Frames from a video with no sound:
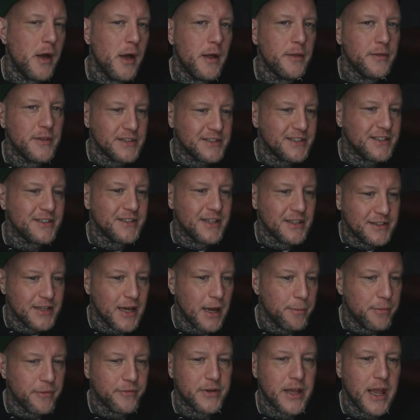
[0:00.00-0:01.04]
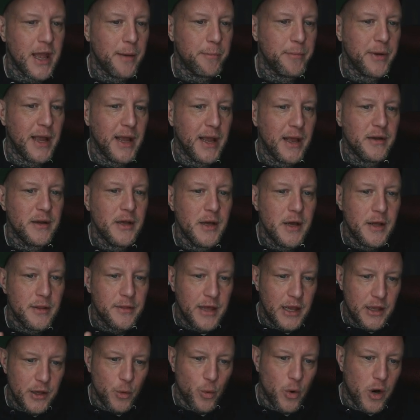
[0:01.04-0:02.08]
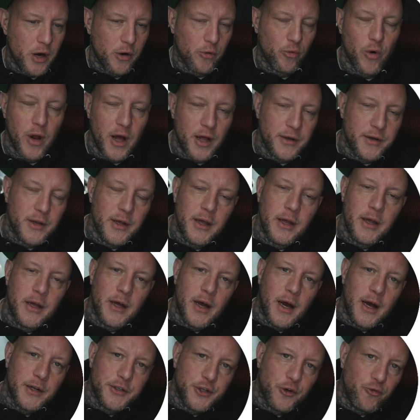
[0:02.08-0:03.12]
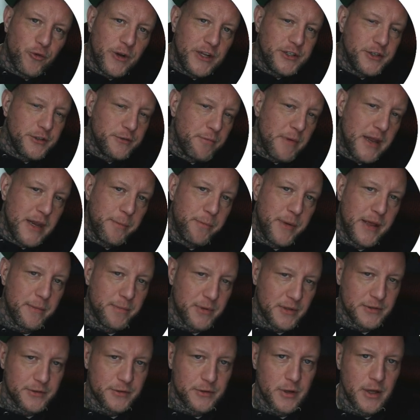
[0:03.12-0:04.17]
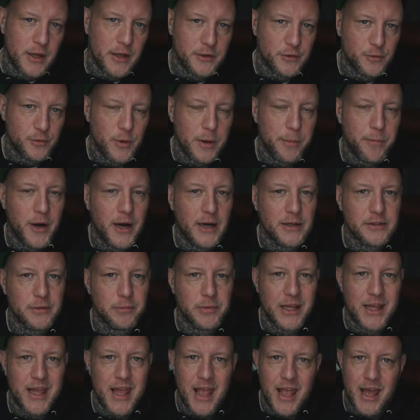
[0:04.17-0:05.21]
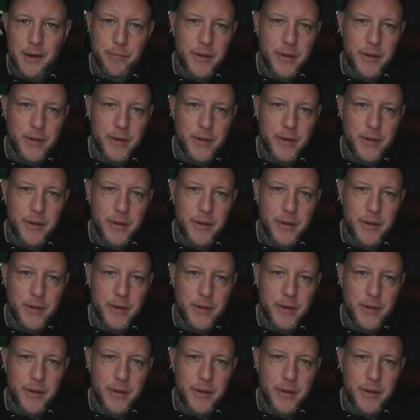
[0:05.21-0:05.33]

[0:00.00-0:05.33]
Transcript: This is the type of campaign that you want to run to reach as many people as we possibly can.